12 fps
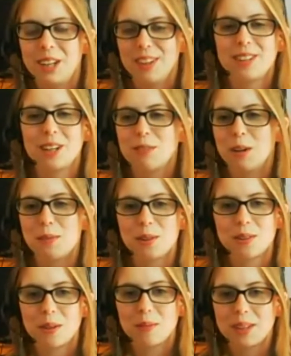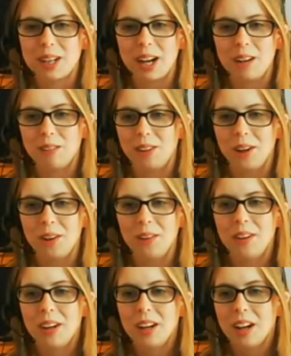myself up for something. I don't know.